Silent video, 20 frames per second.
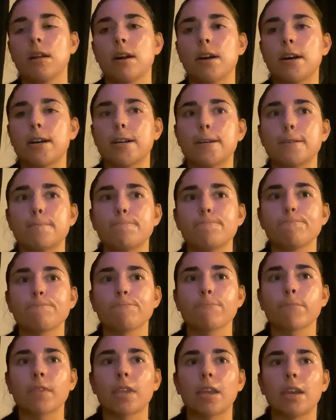and
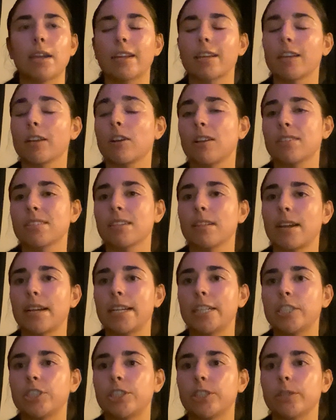it can cause a lot of
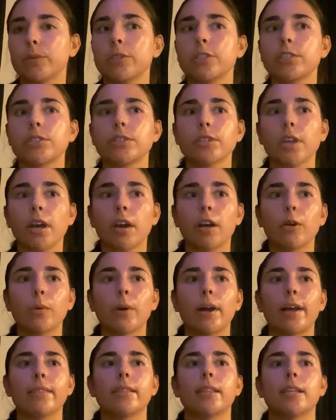issues. So
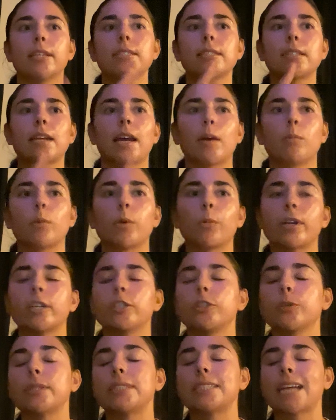at this time, we want to
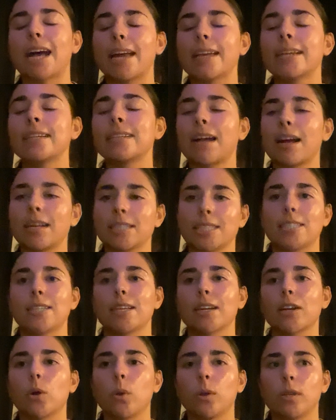do a
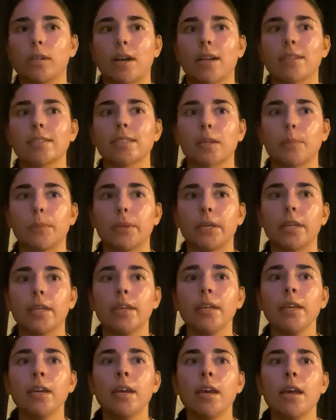diagnostic colonoscopy,
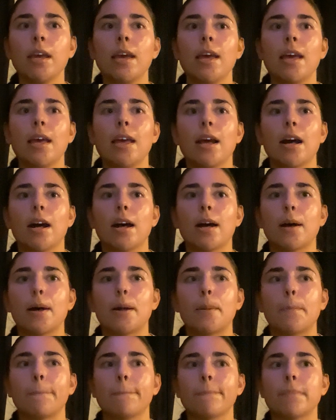
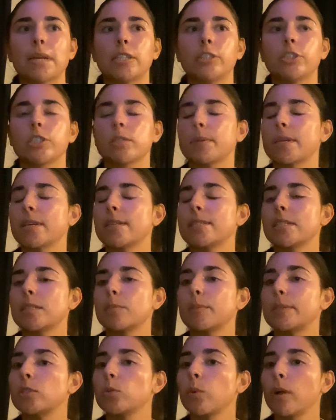just because it's
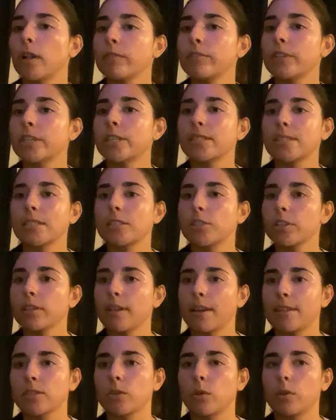been 12 years since your
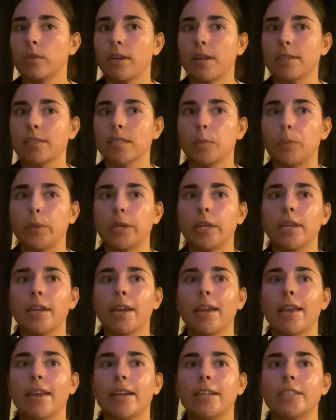last colonoscopy,
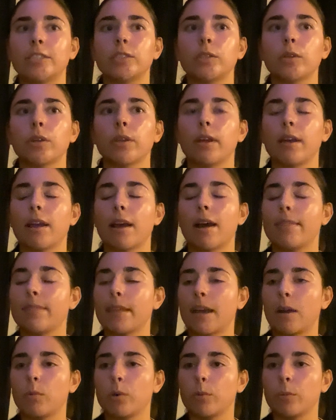and on
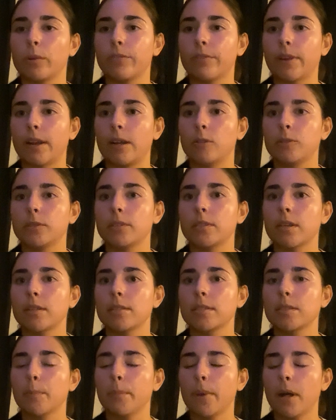that one we found
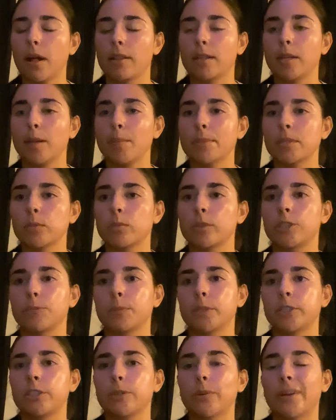some polyps, which
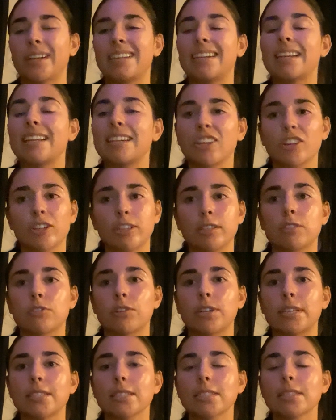puts you at an increased
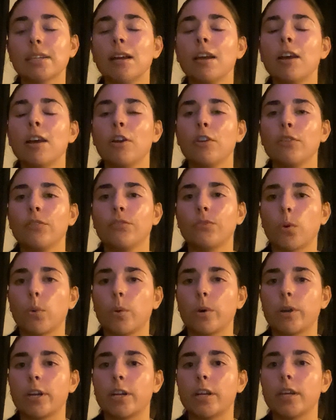risk
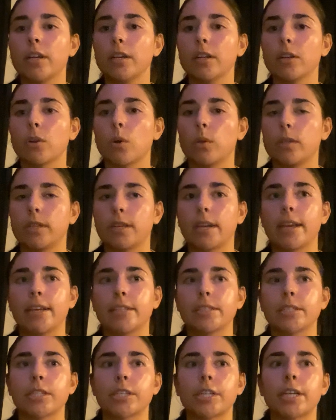for colon
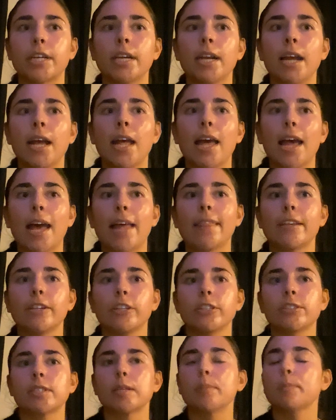cancer. And then
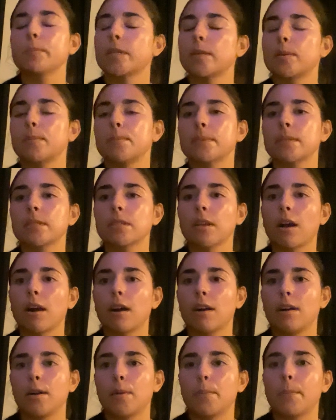your symptoms
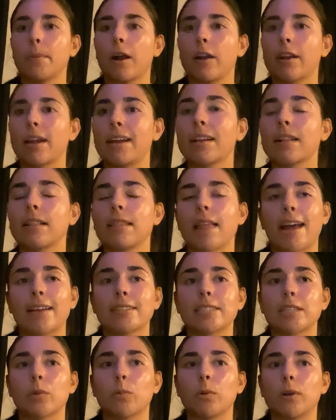are kind of
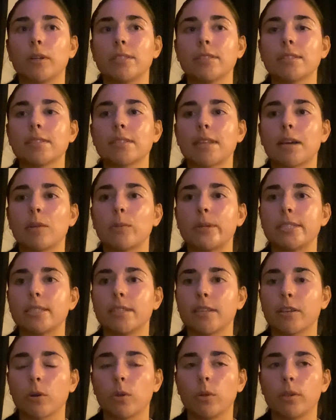classic ones that we see
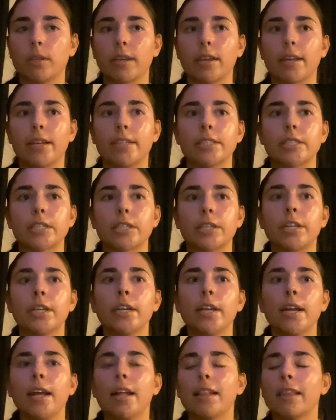in colon cancer,
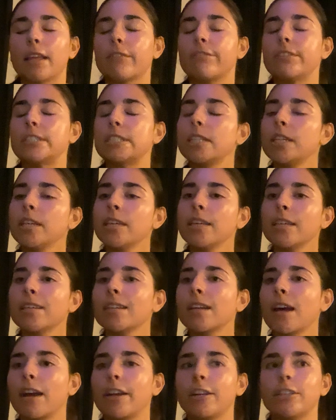like fatigue,
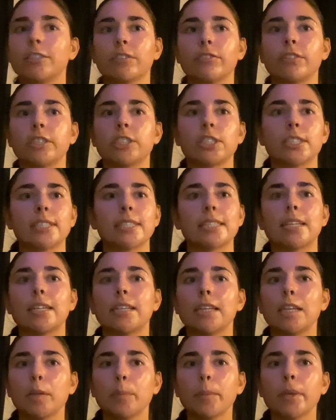iron deficiency
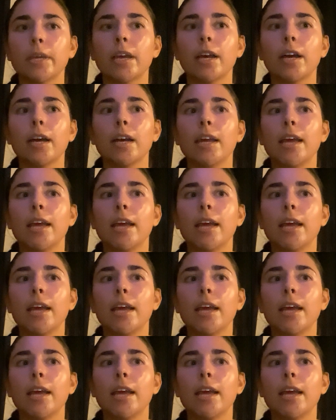anemia,